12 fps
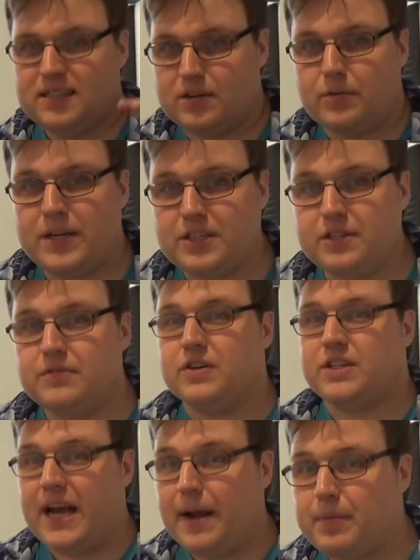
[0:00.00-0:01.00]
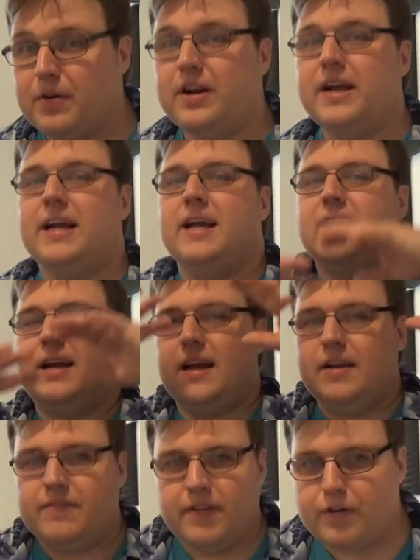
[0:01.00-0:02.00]
to arrest you for tampering
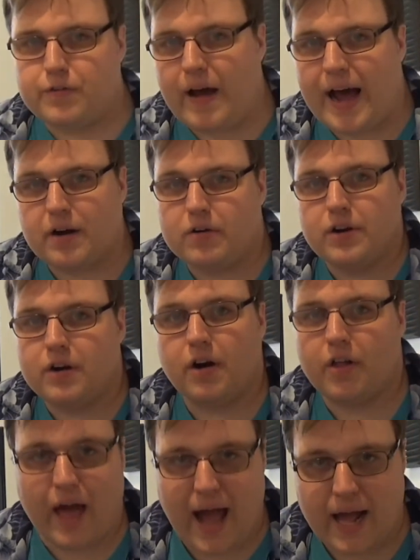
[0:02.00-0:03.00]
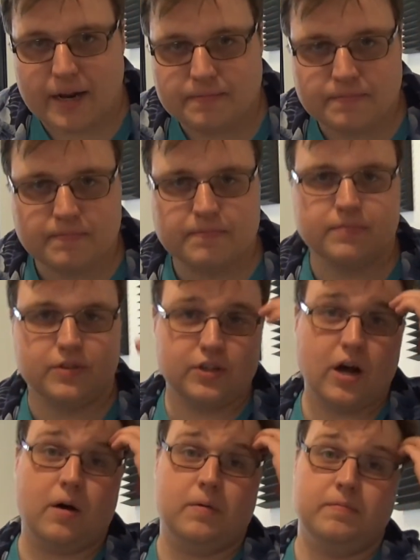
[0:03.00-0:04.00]
and fiddle faddle and all that.
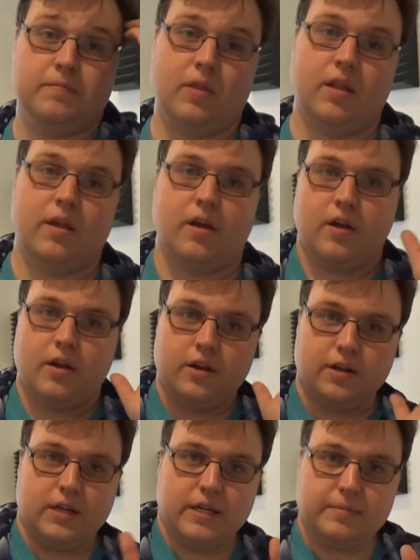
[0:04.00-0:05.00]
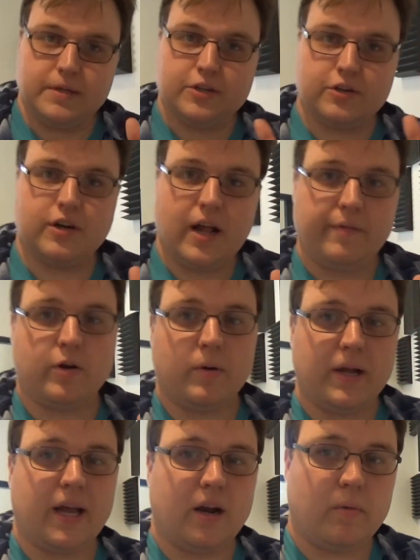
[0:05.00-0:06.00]
So, need to be sure and have a
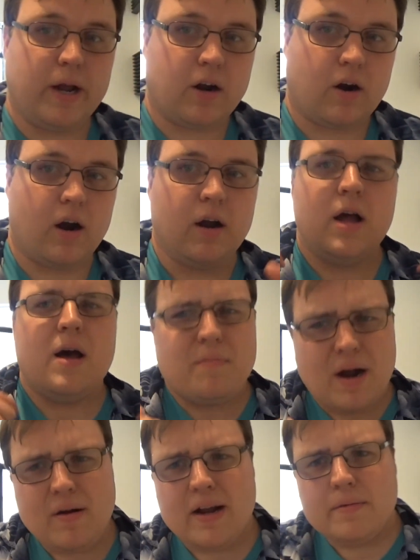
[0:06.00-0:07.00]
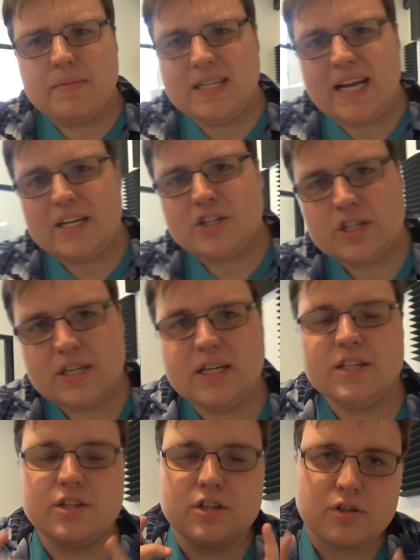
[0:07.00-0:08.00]
quick getaway car. My recommendation
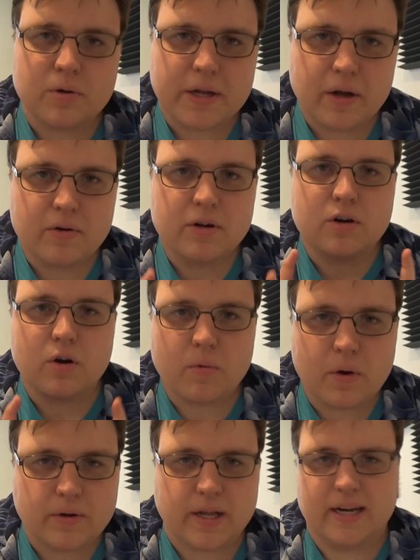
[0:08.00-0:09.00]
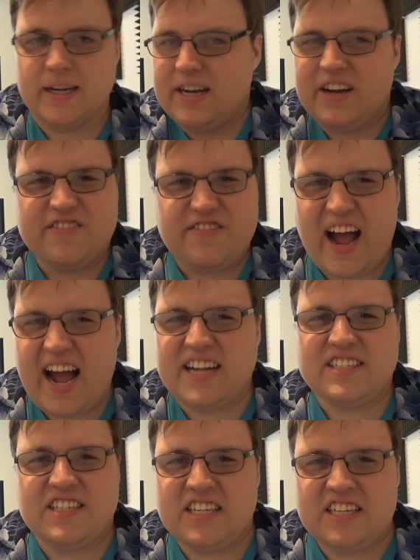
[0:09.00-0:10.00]
is a Toyota Corolla.
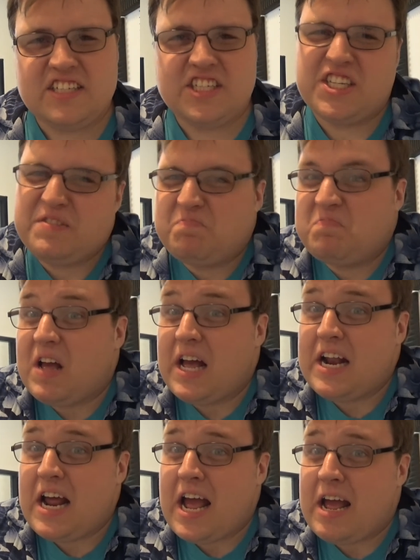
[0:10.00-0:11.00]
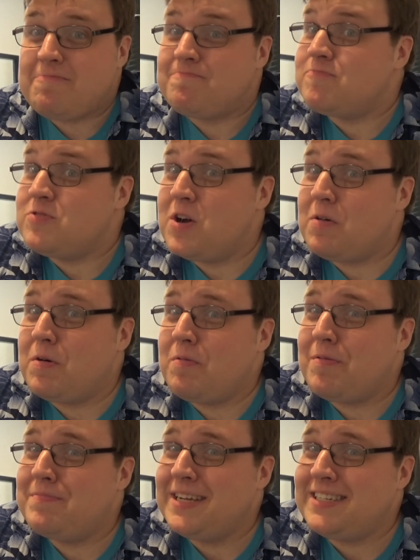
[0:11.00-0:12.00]
Fast, easy, and hey, no one
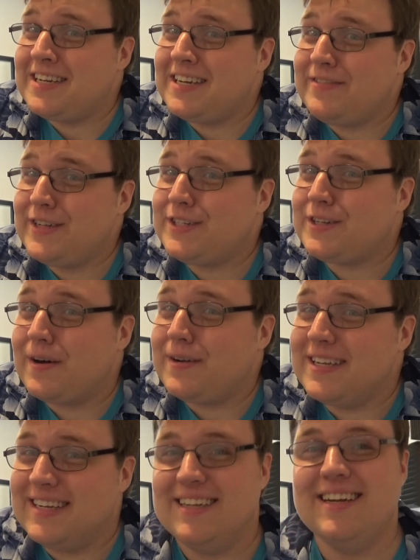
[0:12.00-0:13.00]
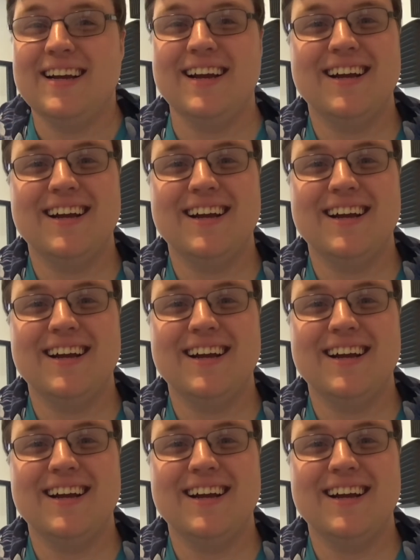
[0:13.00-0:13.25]
will miss it if it's stolen.